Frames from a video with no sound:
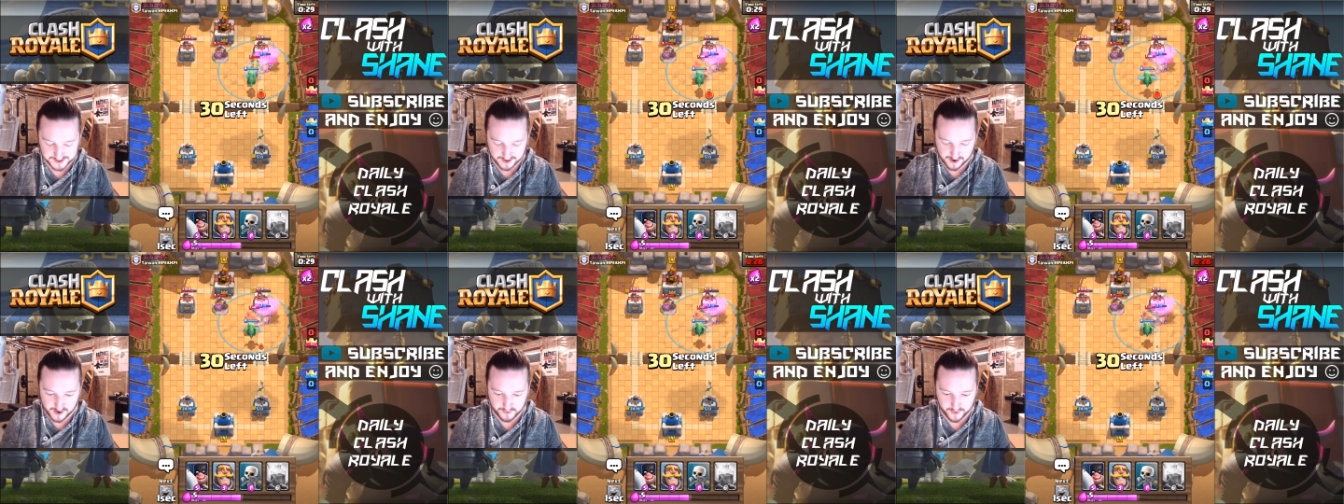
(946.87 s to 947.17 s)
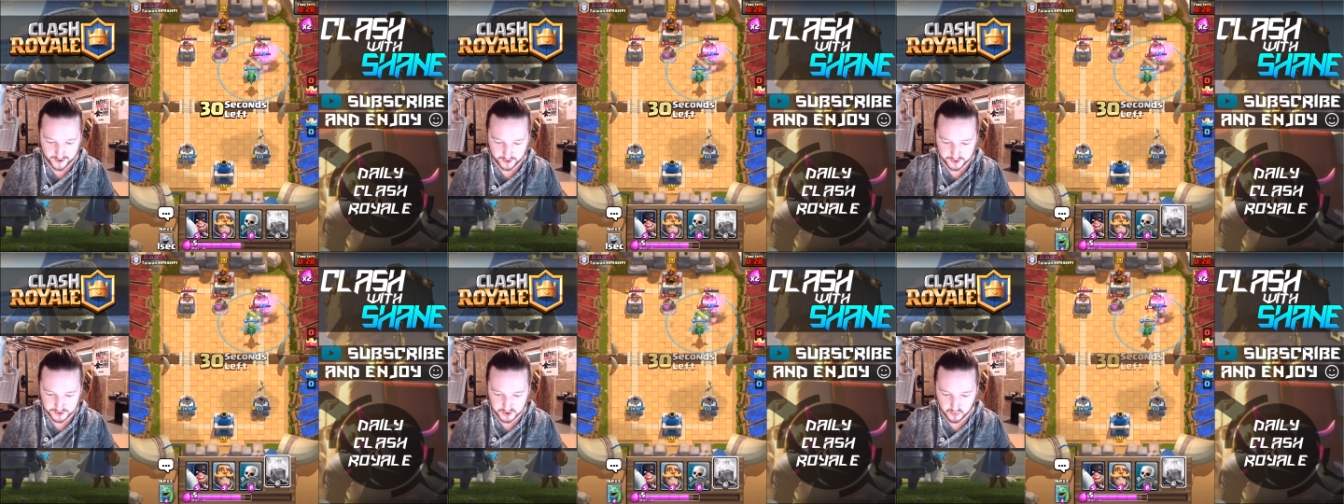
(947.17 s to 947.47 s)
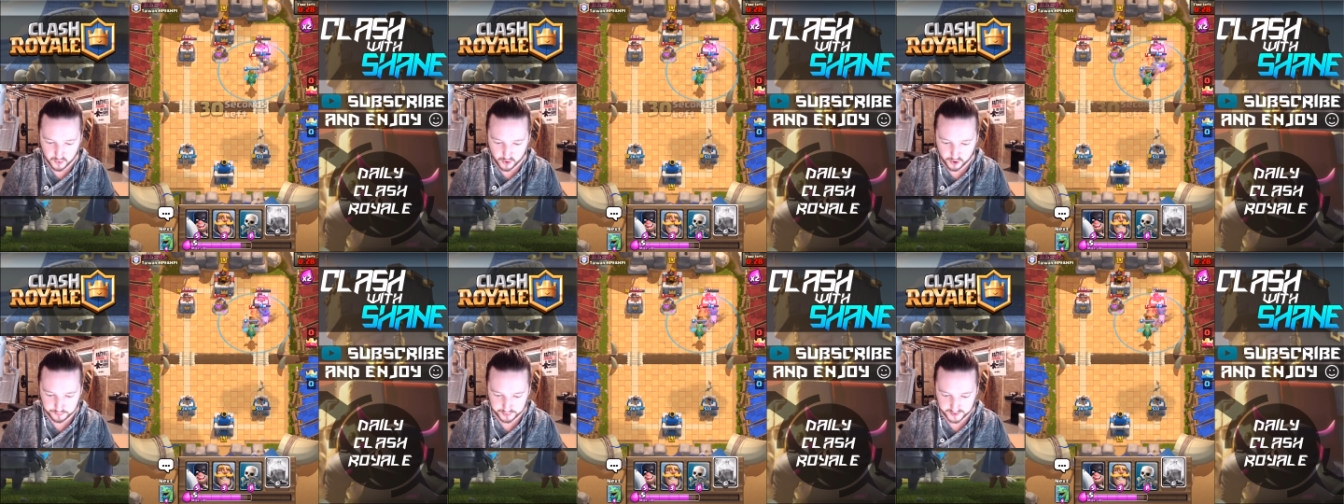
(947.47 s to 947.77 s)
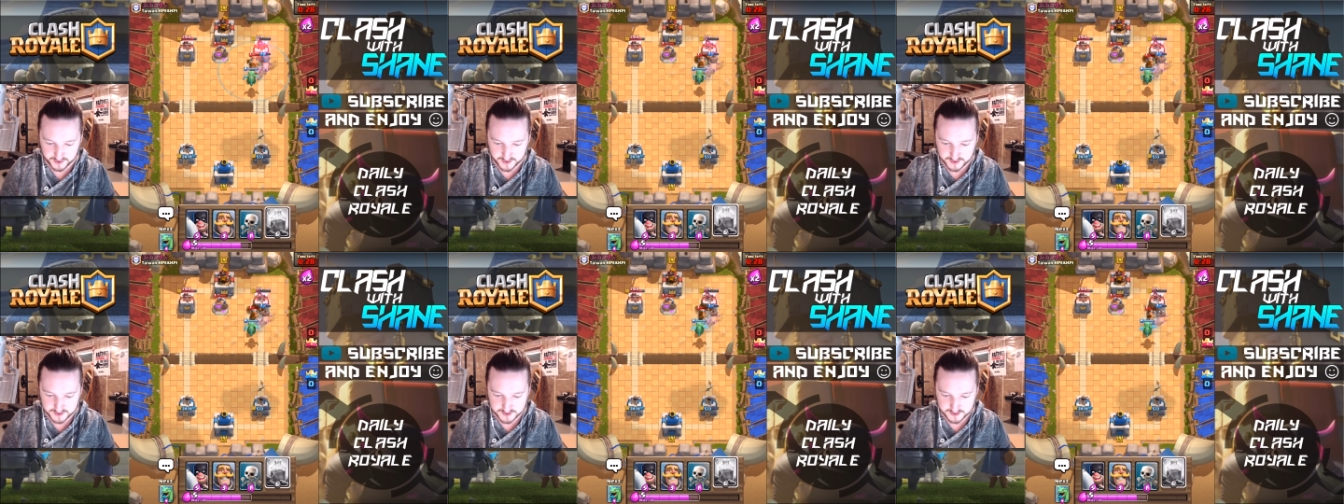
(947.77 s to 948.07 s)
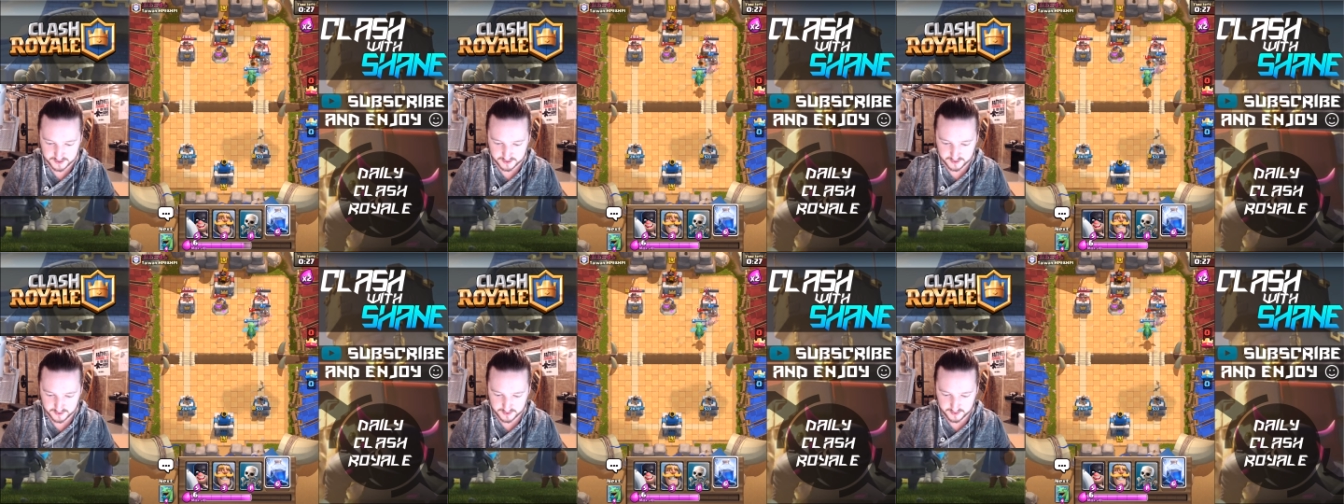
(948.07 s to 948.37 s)
Hog Rider, do work,
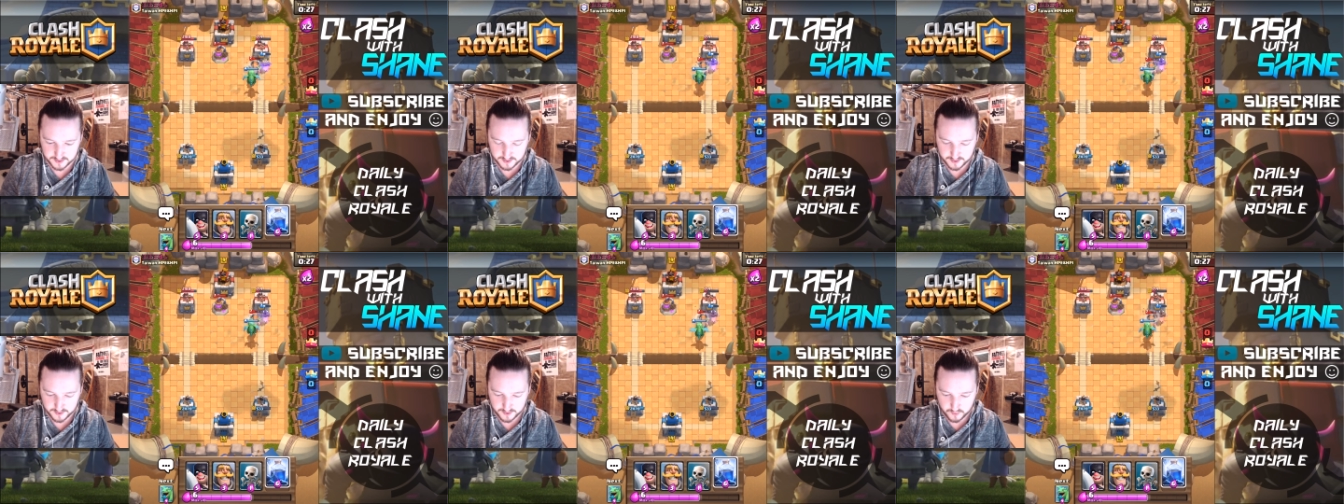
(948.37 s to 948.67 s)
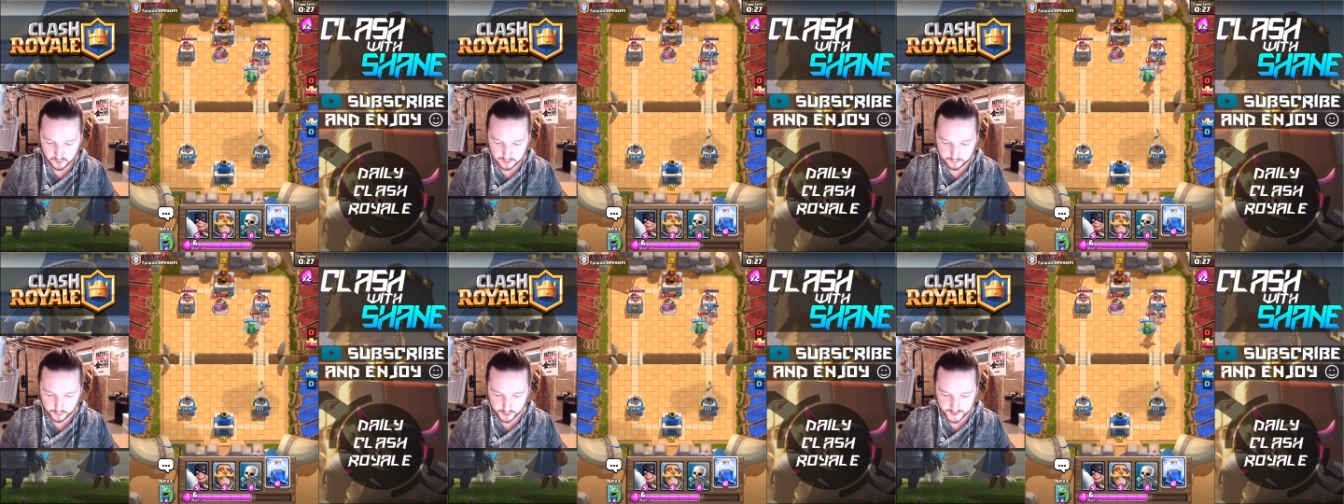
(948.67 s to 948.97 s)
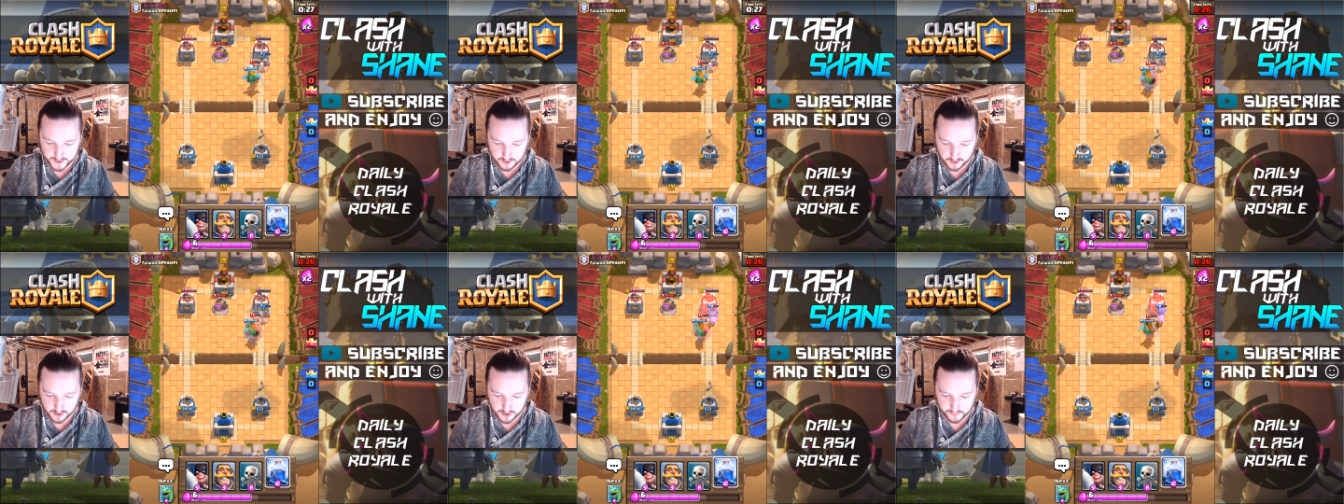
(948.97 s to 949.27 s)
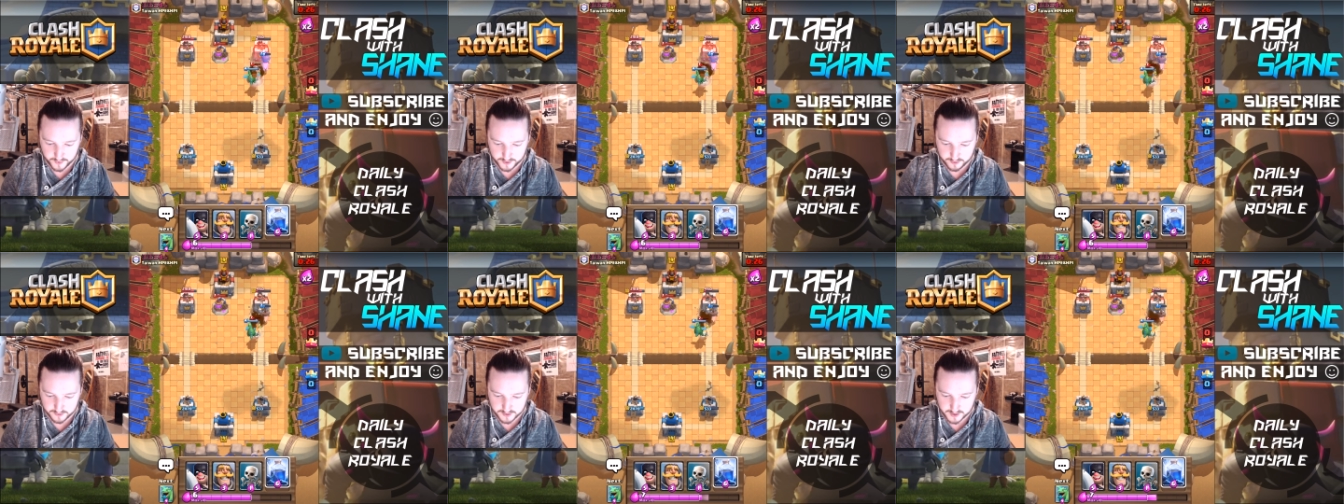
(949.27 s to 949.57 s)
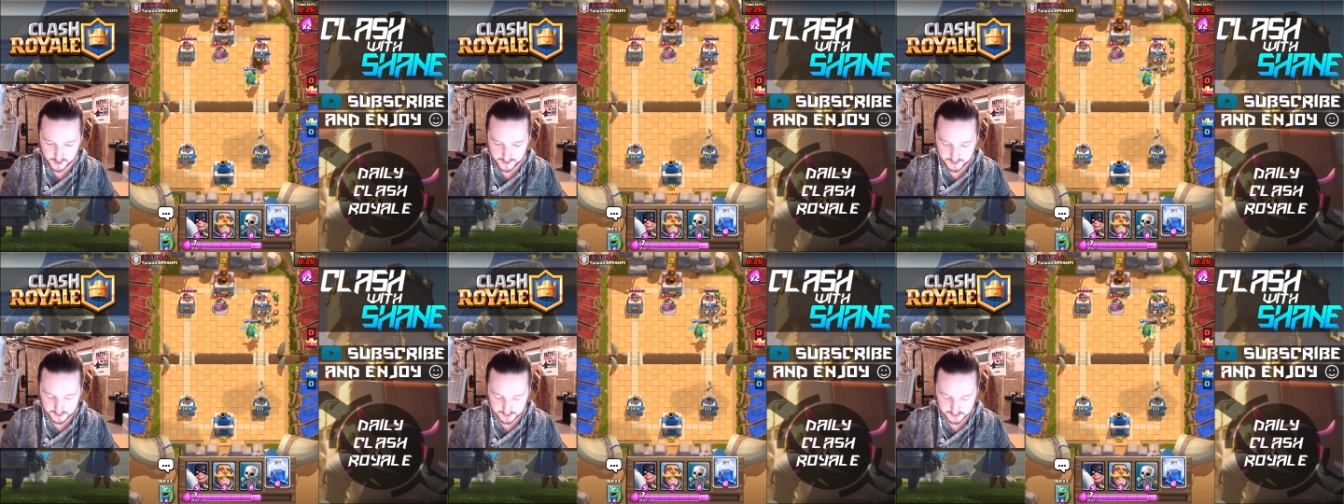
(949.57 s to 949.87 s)
please. One more hit, Hog Rider.
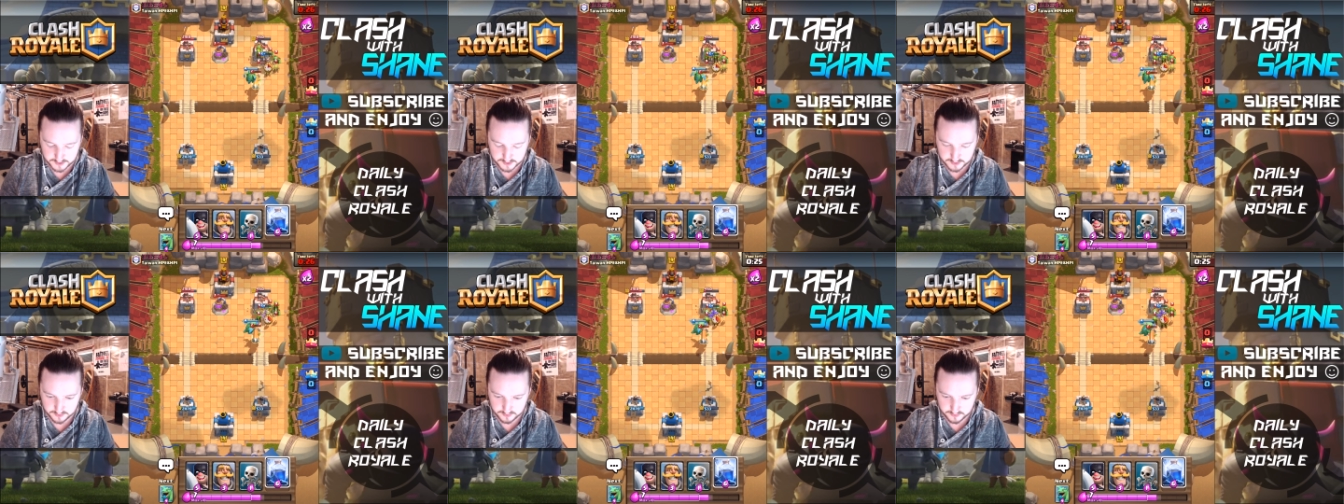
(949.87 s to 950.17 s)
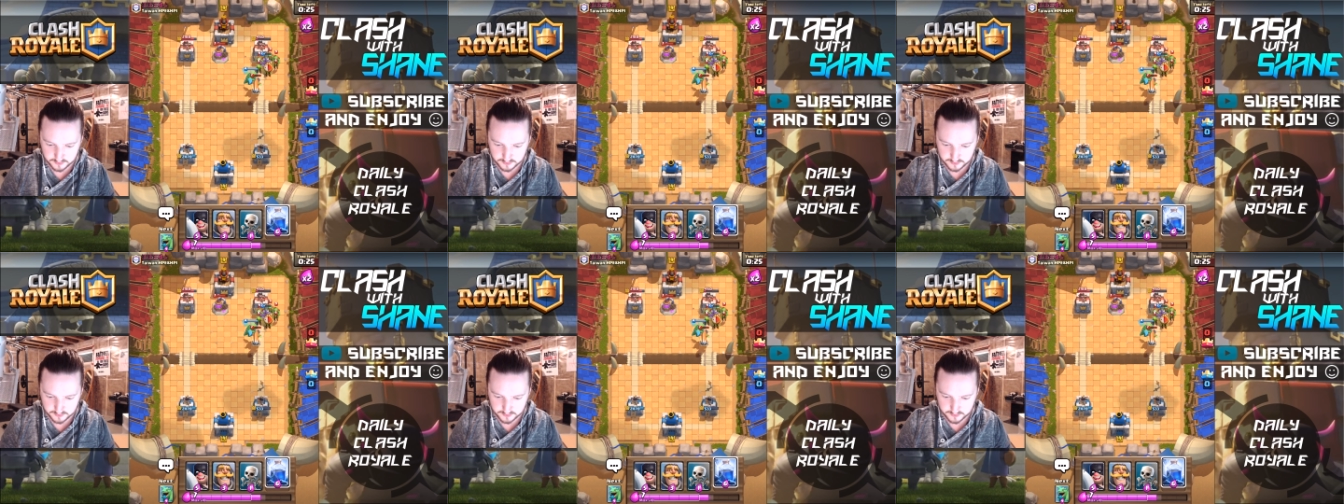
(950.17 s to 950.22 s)
Nice.